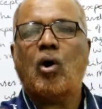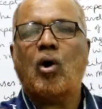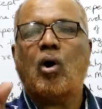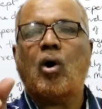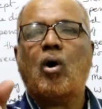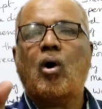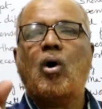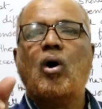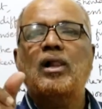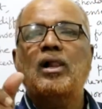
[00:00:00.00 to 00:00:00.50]

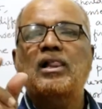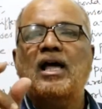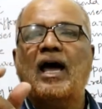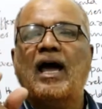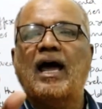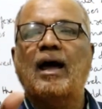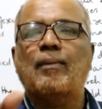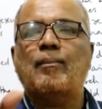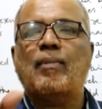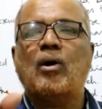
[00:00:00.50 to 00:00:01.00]
All
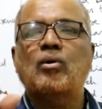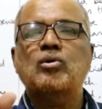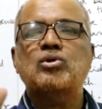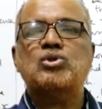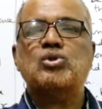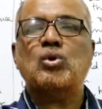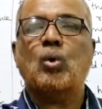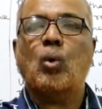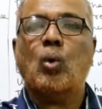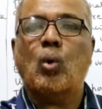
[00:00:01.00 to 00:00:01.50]
the
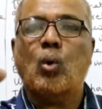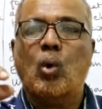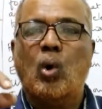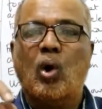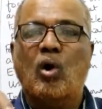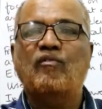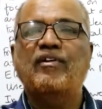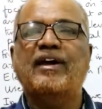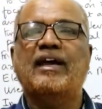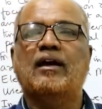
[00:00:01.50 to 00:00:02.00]
amounts
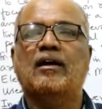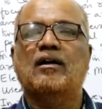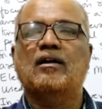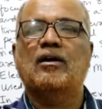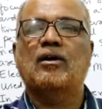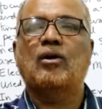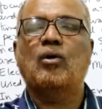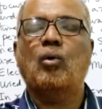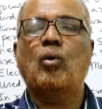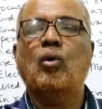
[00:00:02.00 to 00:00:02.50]
owing
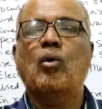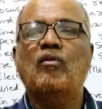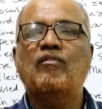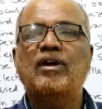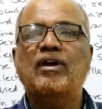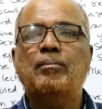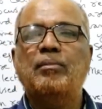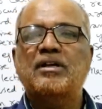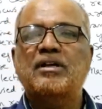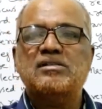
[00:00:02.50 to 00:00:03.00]

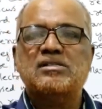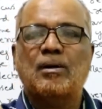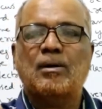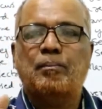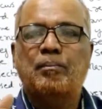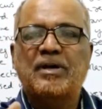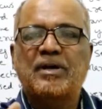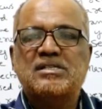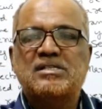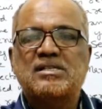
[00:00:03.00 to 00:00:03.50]
means the
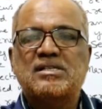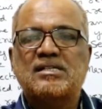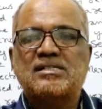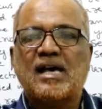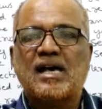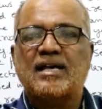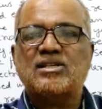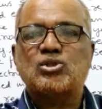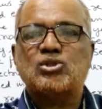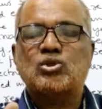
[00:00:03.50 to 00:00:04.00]

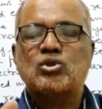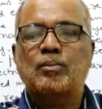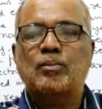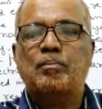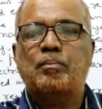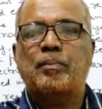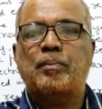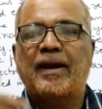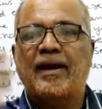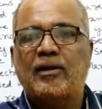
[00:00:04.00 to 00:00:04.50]
business has
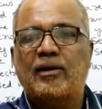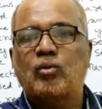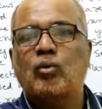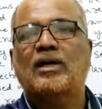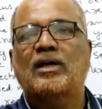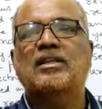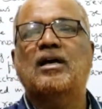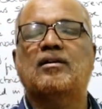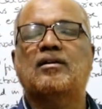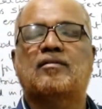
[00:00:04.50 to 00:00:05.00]
to pay to
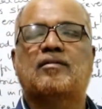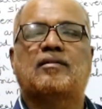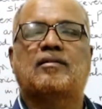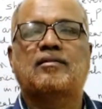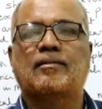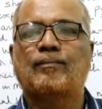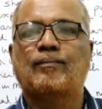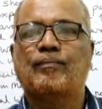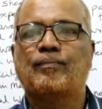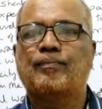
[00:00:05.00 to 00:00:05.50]

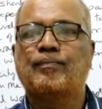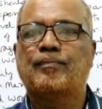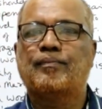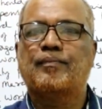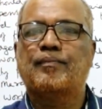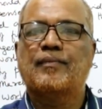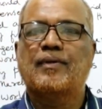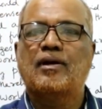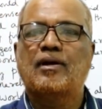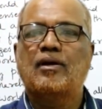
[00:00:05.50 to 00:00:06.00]
others.
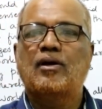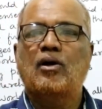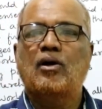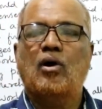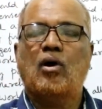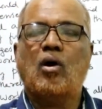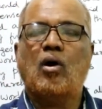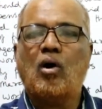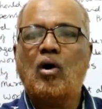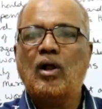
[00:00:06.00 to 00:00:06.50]

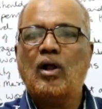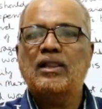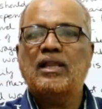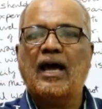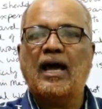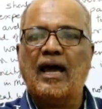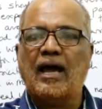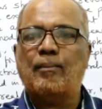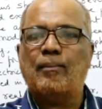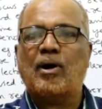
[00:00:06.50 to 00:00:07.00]
All
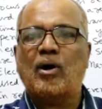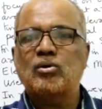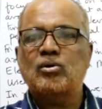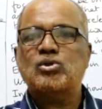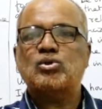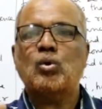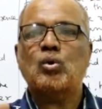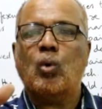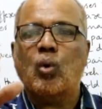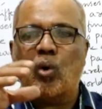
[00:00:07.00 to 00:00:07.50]
the
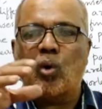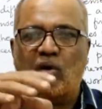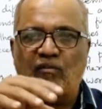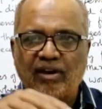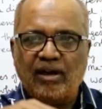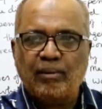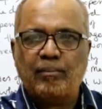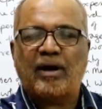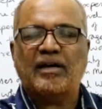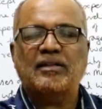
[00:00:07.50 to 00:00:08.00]
amounts
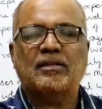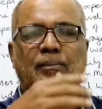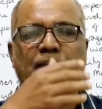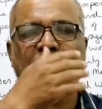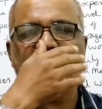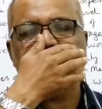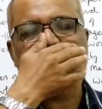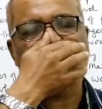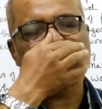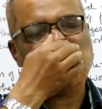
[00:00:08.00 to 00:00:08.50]
owing by the
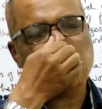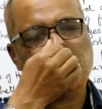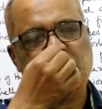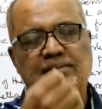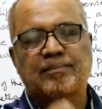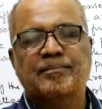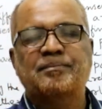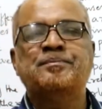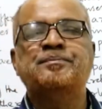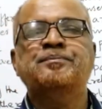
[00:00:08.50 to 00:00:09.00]

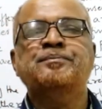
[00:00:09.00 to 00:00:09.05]
business,